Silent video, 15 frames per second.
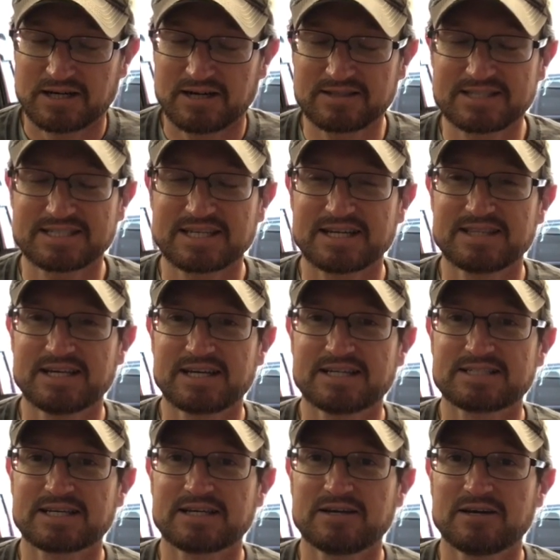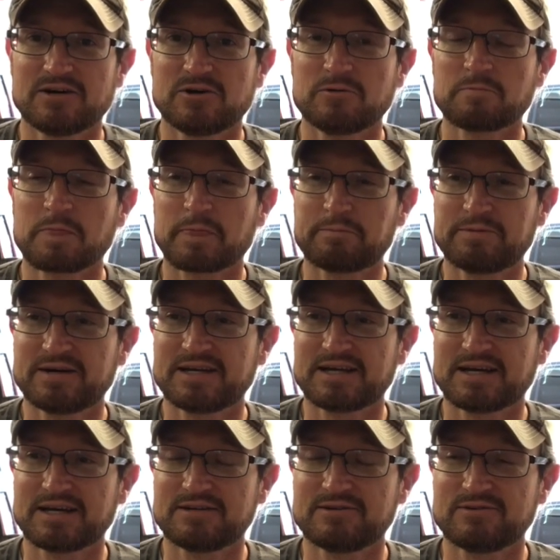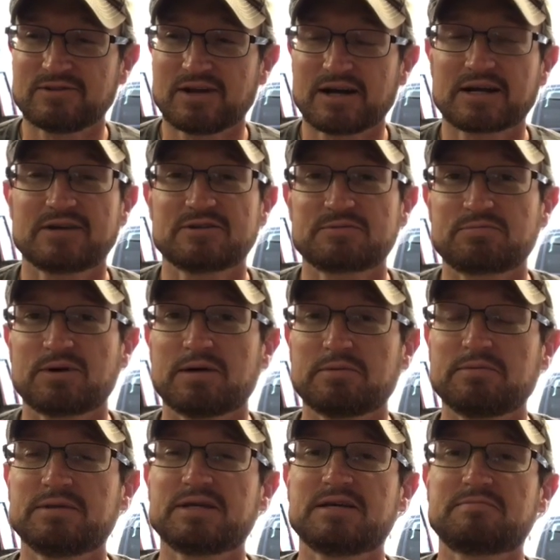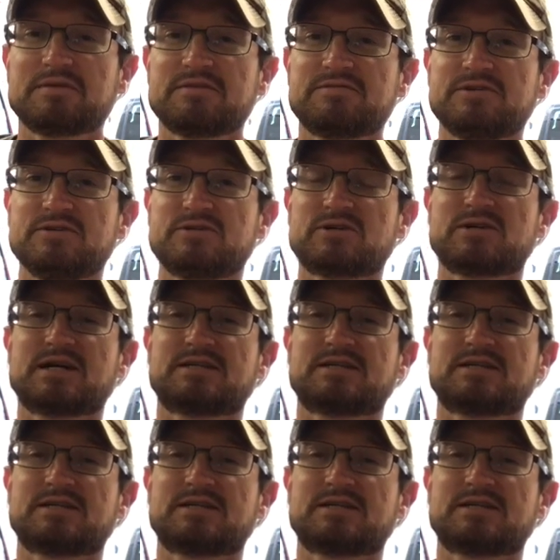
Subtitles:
I'll decide that as I go, but a new locker is probably in my future.